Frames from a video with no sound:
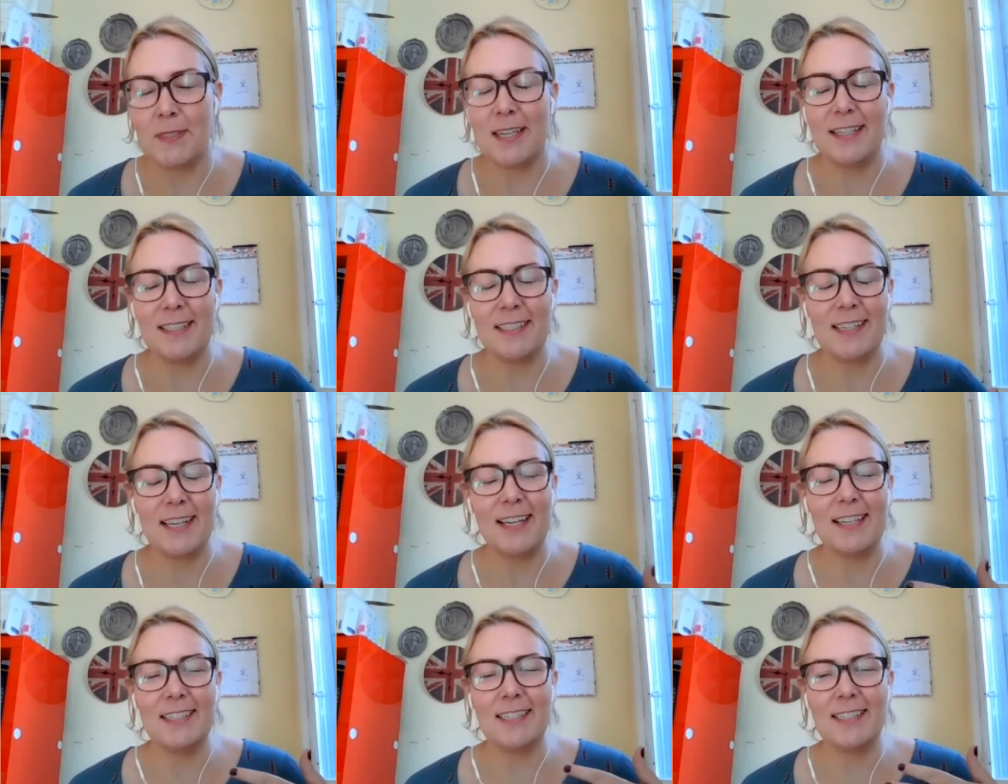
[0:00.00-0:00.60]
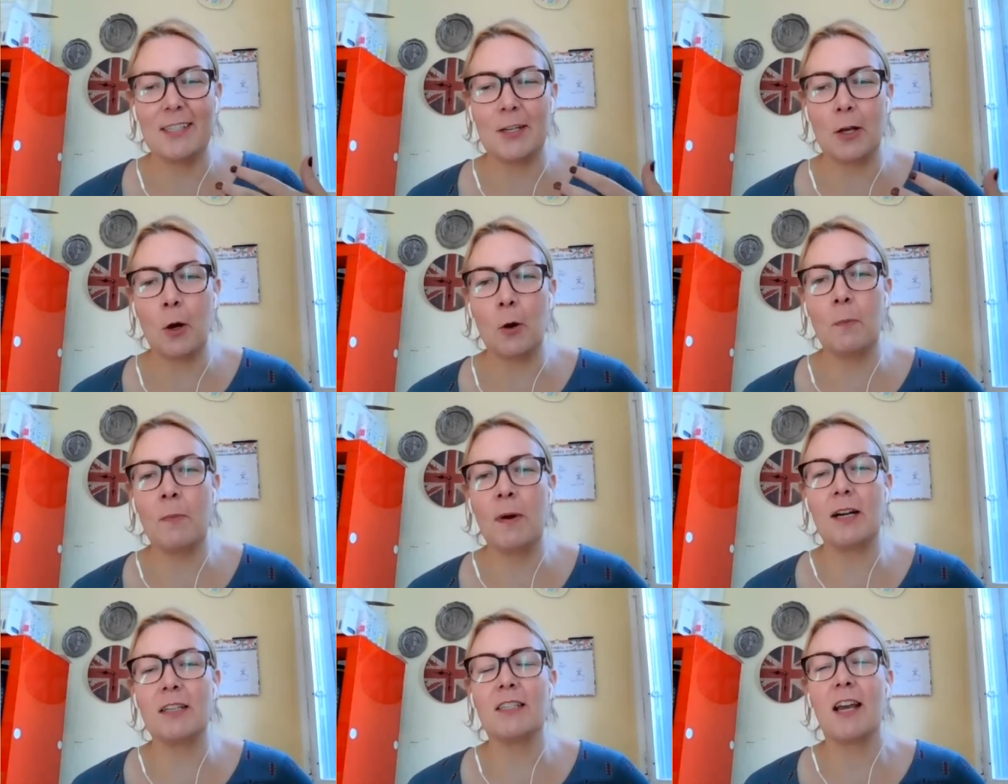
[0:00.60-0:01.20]
It's so
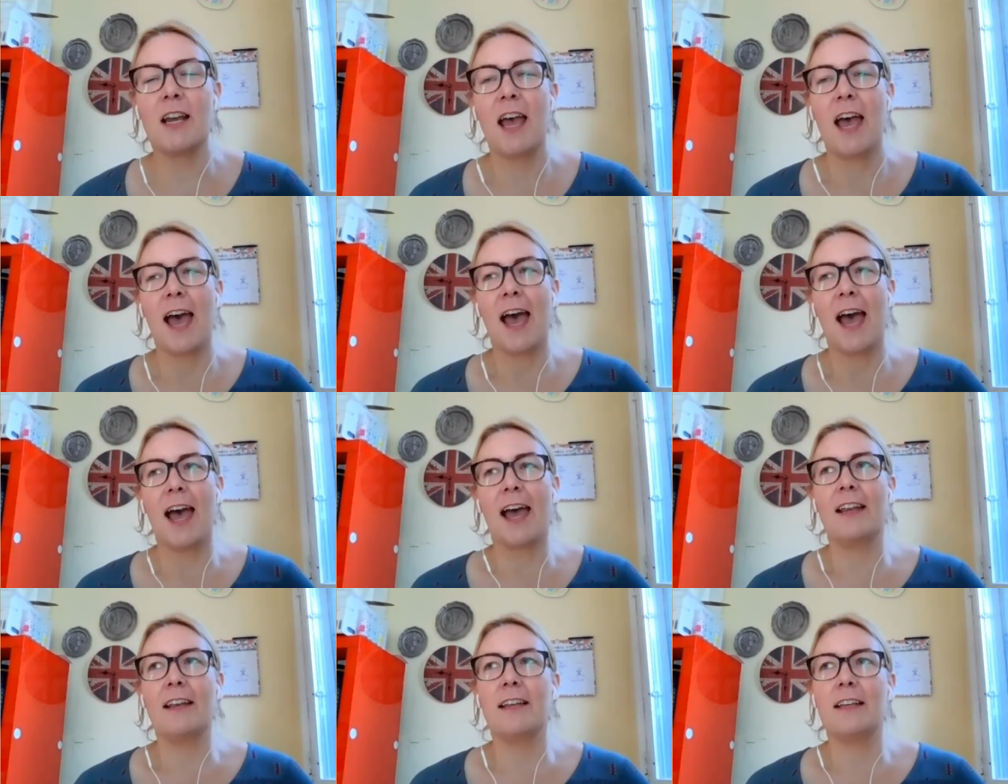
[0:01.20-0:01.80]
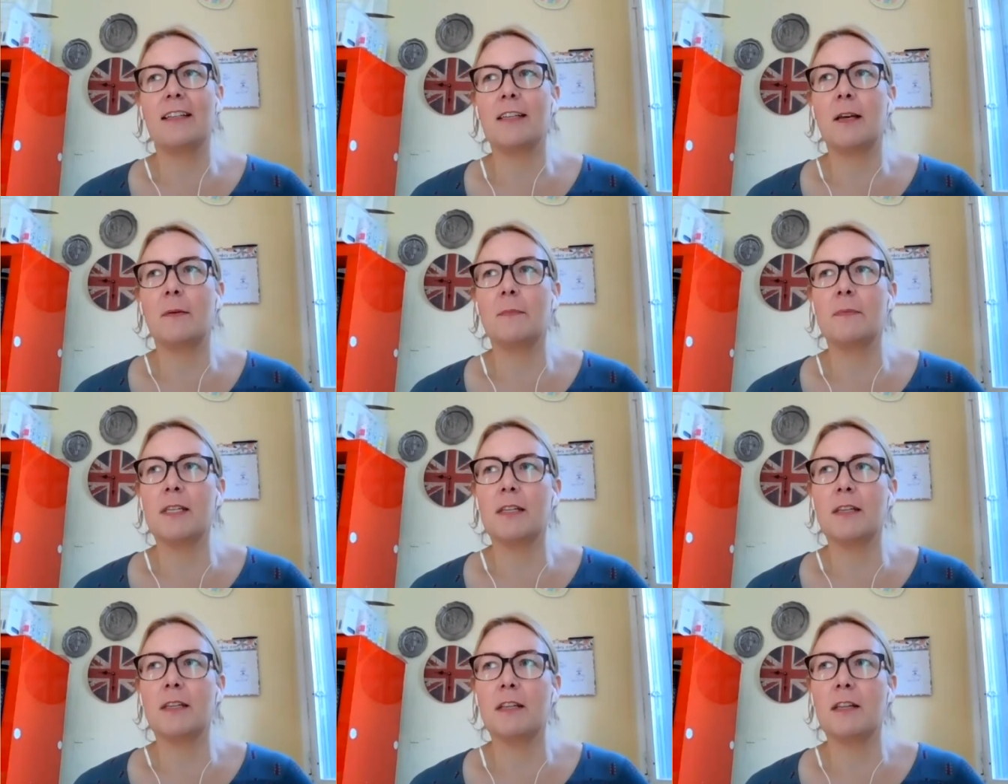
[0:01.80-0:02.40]
much, and it's up
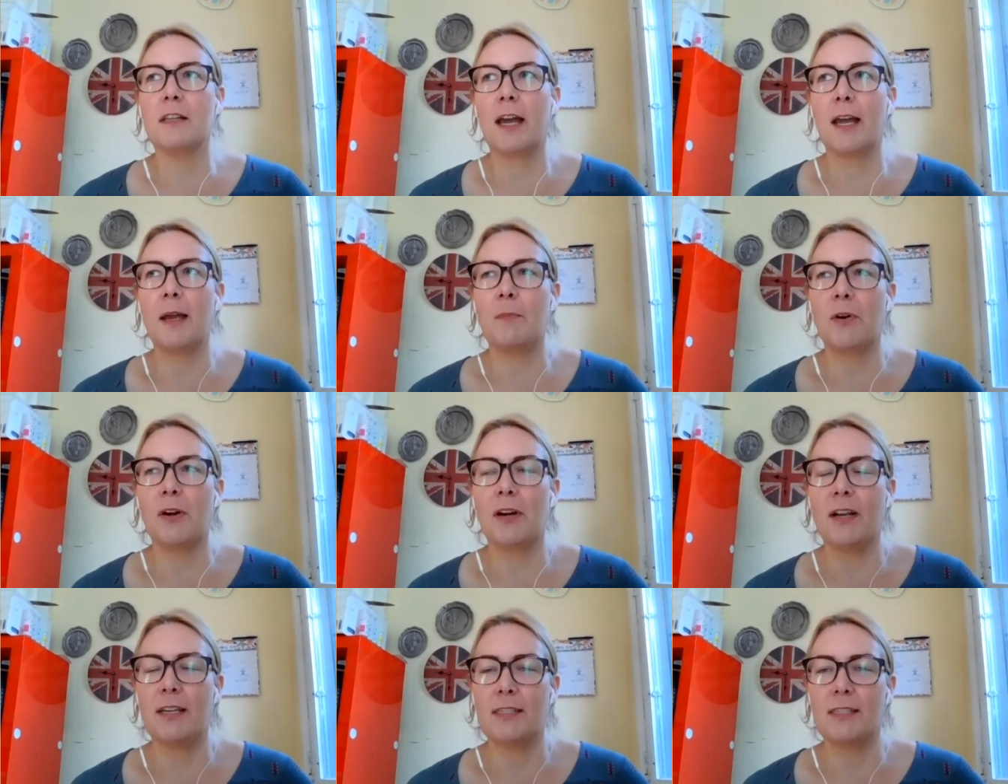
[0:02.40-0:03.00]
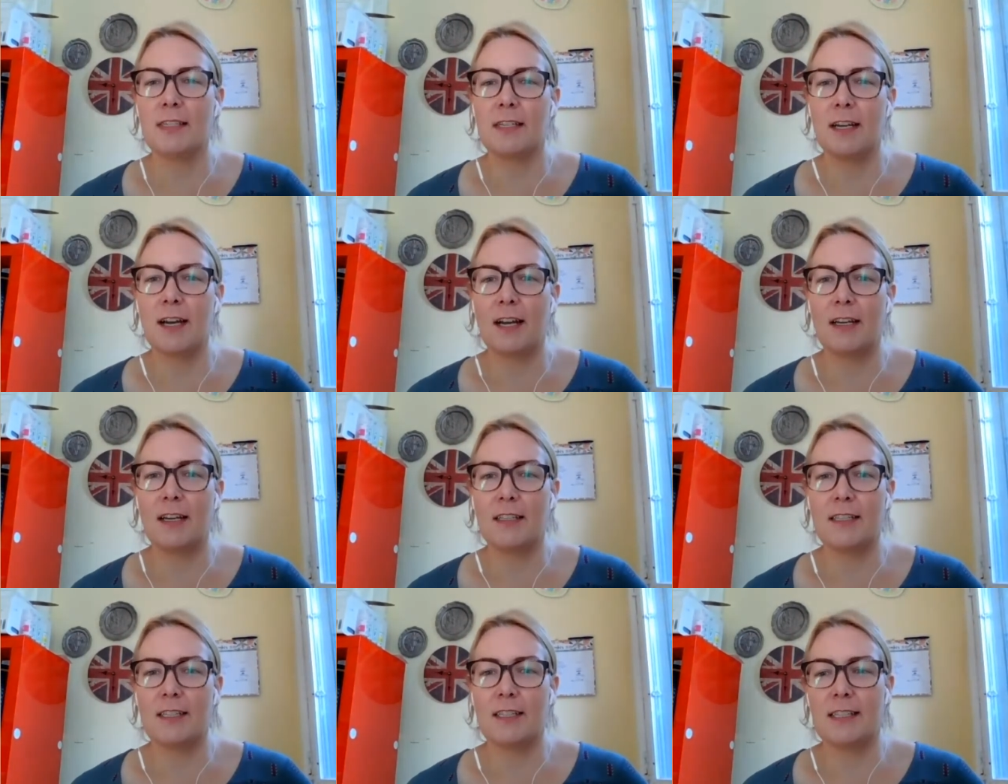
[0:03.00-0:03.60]
to the libraries to kind
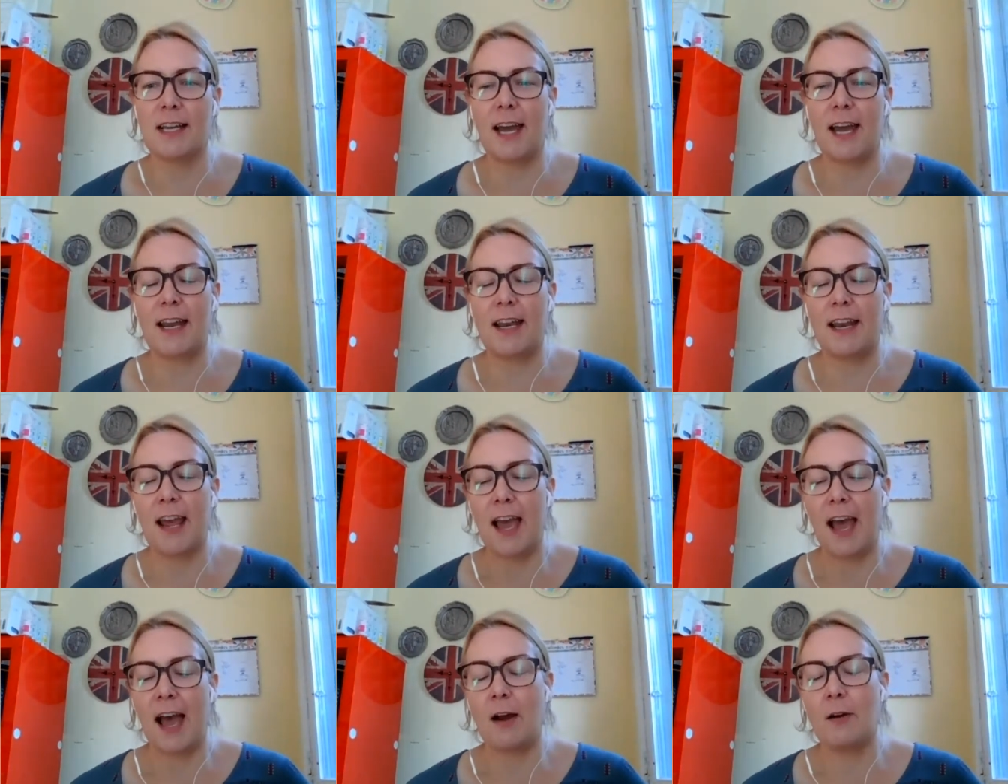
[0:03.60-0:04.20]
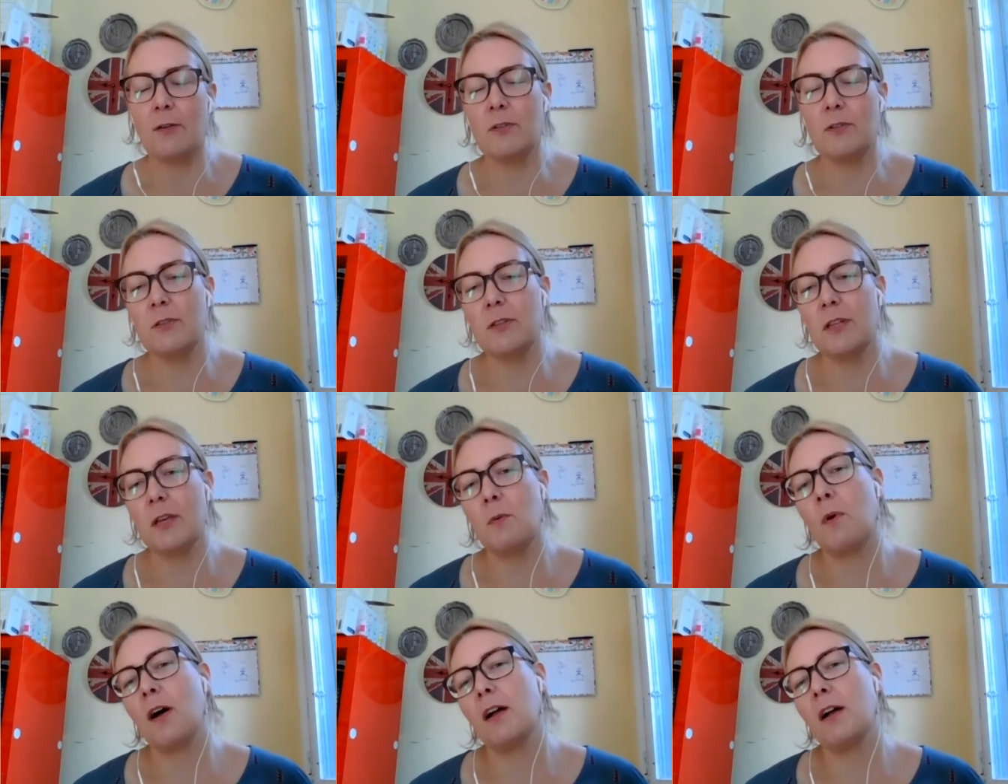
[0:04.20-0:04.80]
of decide, how do
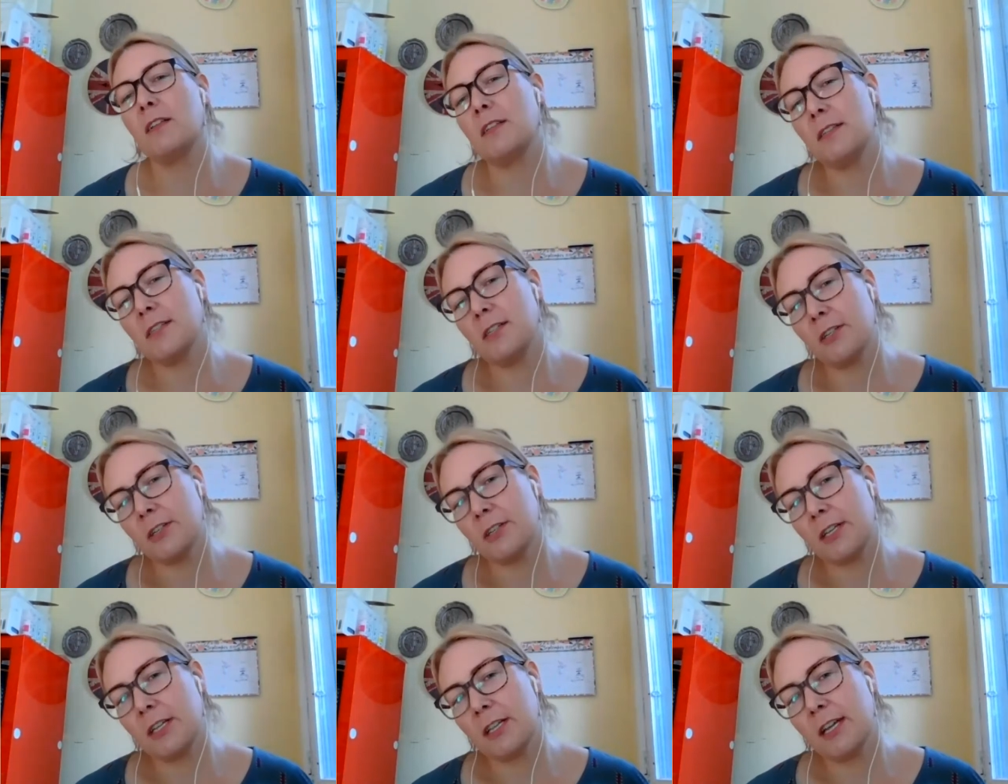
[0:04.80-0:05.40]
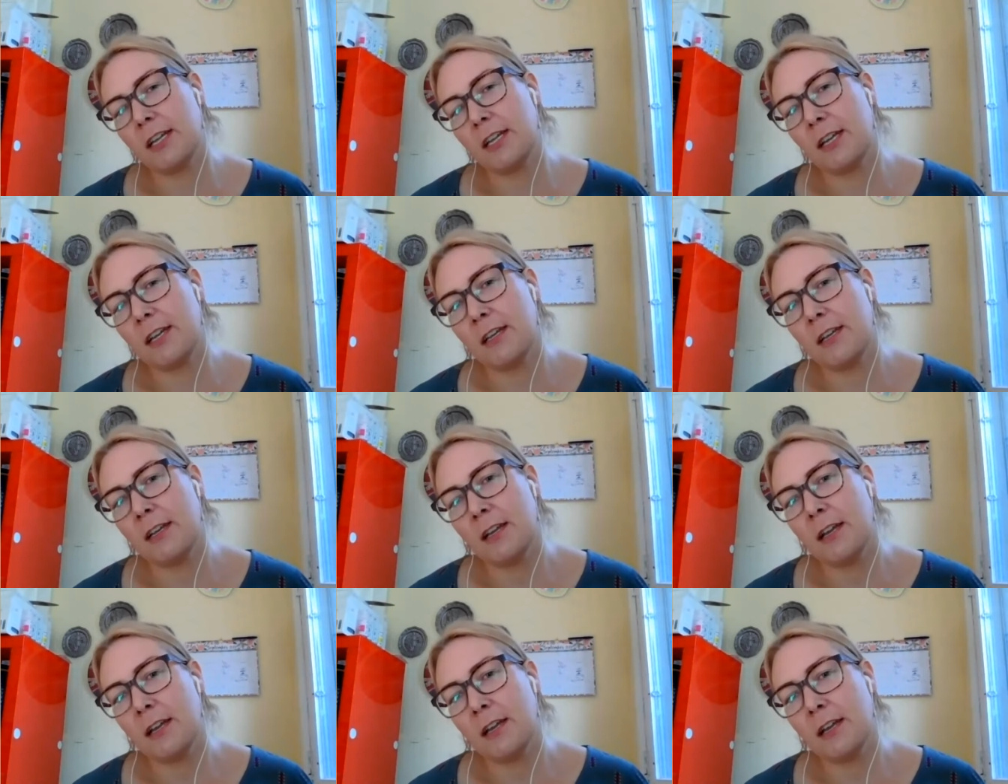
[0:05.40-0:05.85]
they want to circulate it?